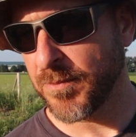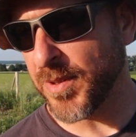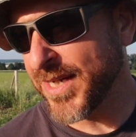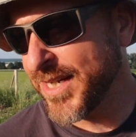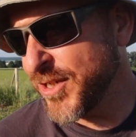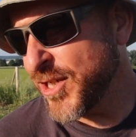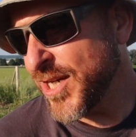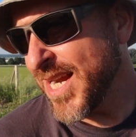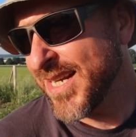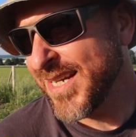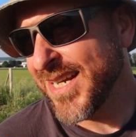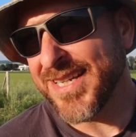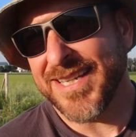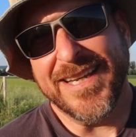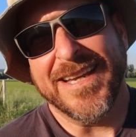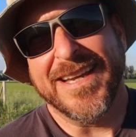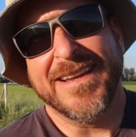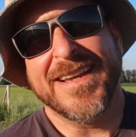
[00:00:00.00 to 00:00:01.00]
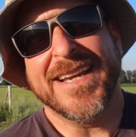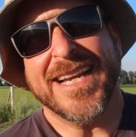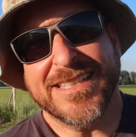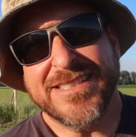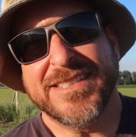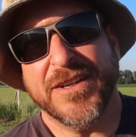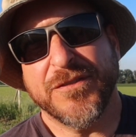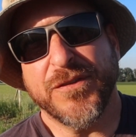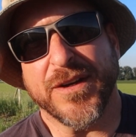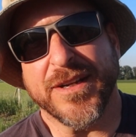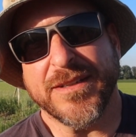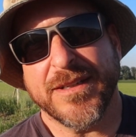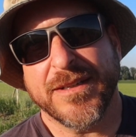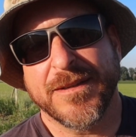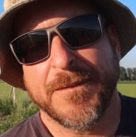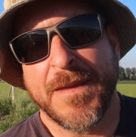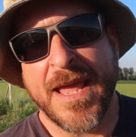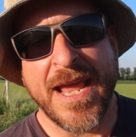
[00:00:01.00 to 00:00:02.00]
But in China, it's different.
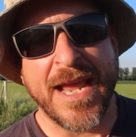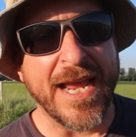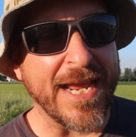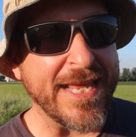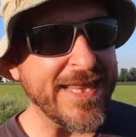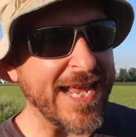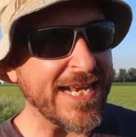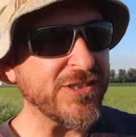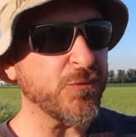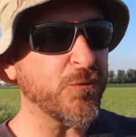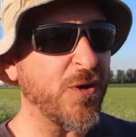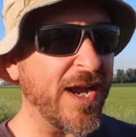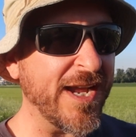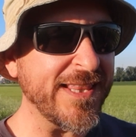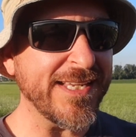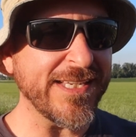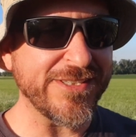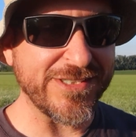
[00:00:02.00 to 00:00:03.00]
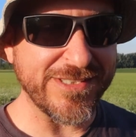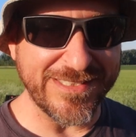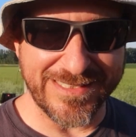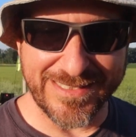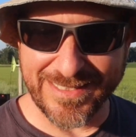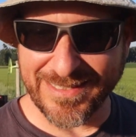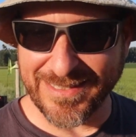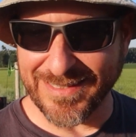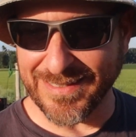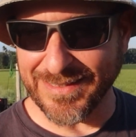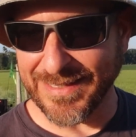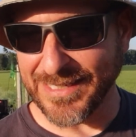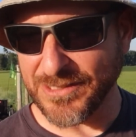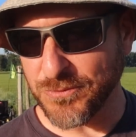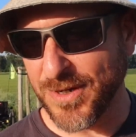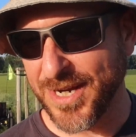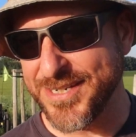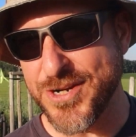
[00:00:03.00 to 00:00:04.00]
And that's why this,
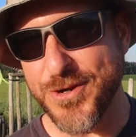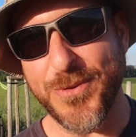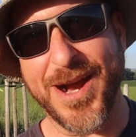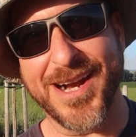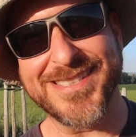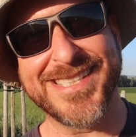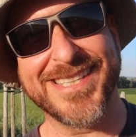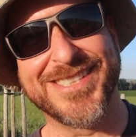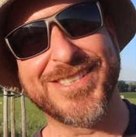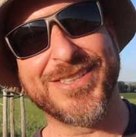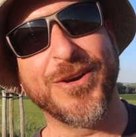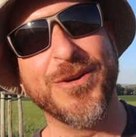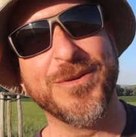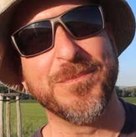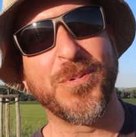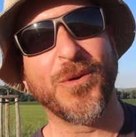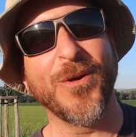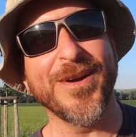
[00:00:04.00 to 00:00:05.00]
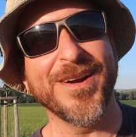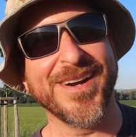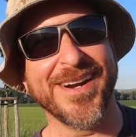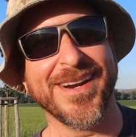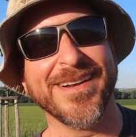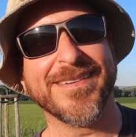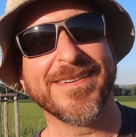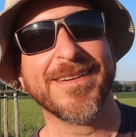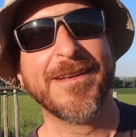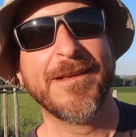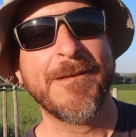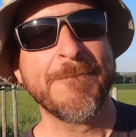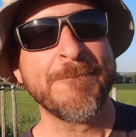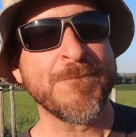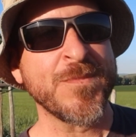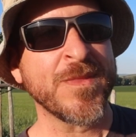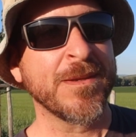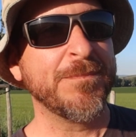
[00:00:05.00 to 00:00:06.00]
that's why nuance is so important
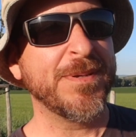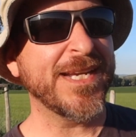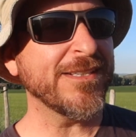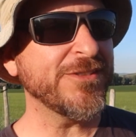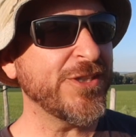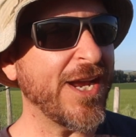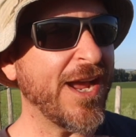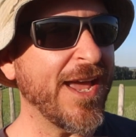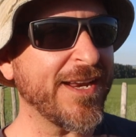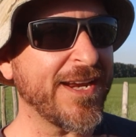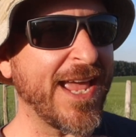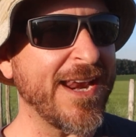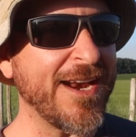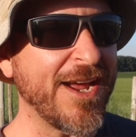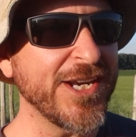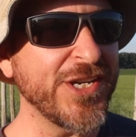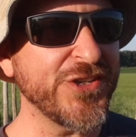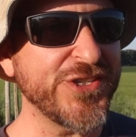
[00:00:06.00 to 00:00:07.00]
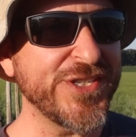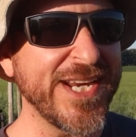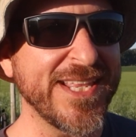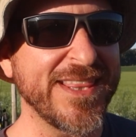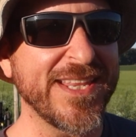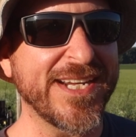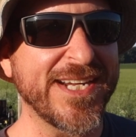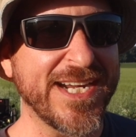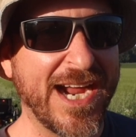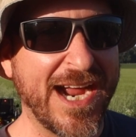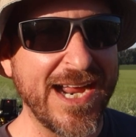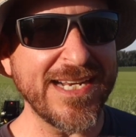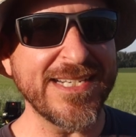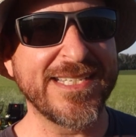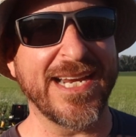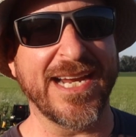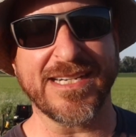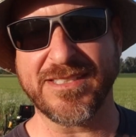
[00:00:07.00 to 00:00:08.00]
because you uh, got to understand the
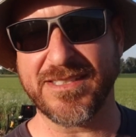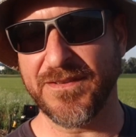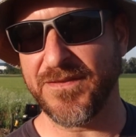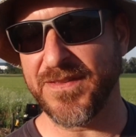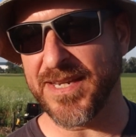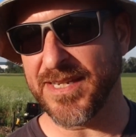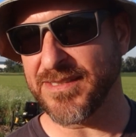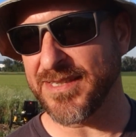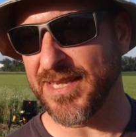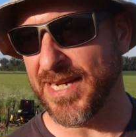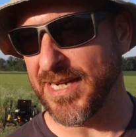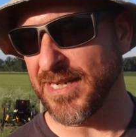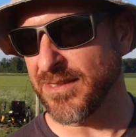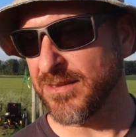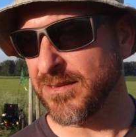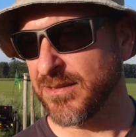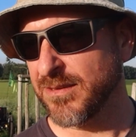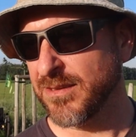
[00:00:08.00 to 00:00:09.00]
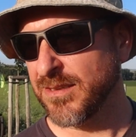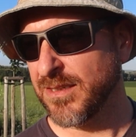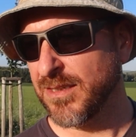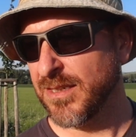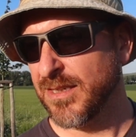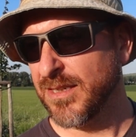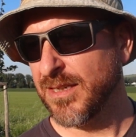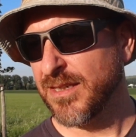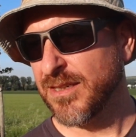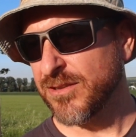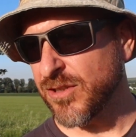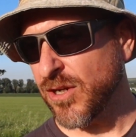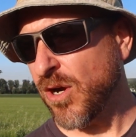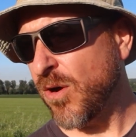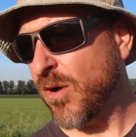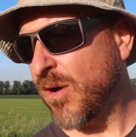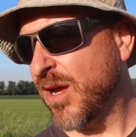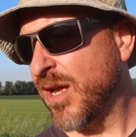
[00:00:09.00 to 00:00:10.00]
context of these things.
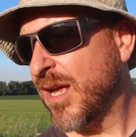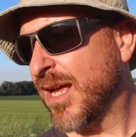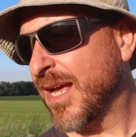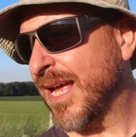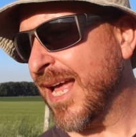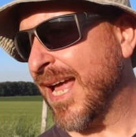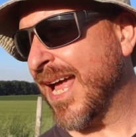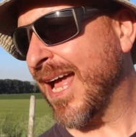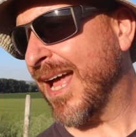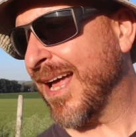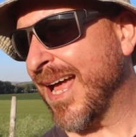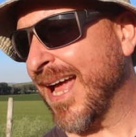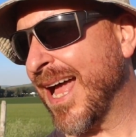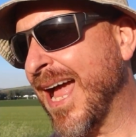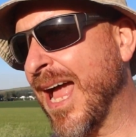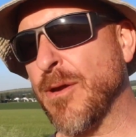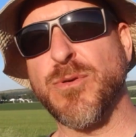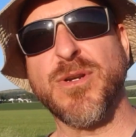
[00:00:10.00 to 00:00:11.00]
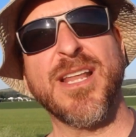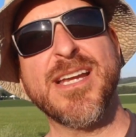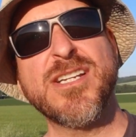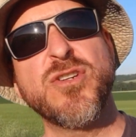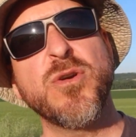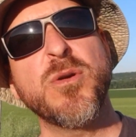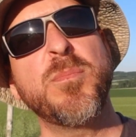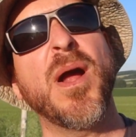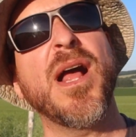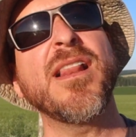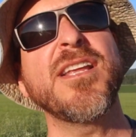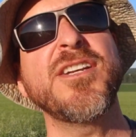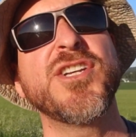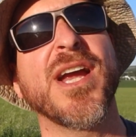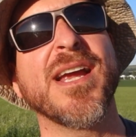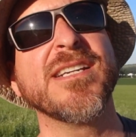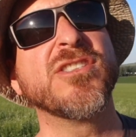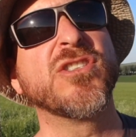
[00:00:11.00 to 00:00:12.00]
So I would like to
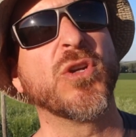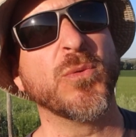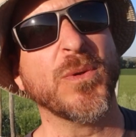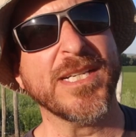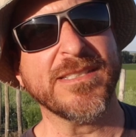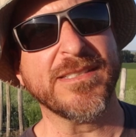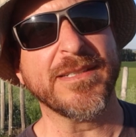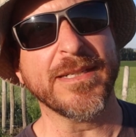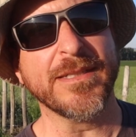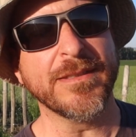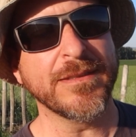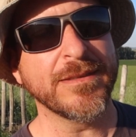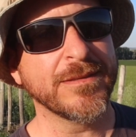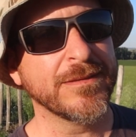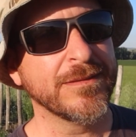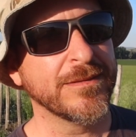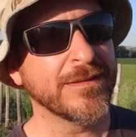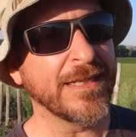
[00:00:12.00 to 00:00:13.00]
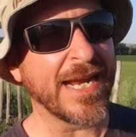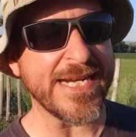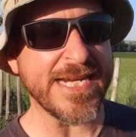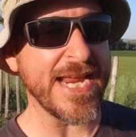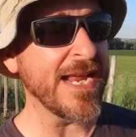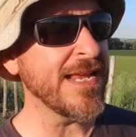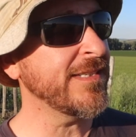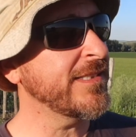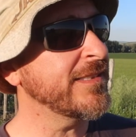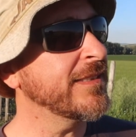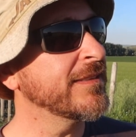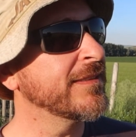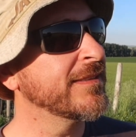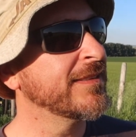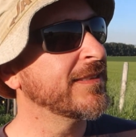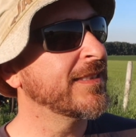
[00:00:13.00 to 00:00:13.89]
apologize to Winston, I guess,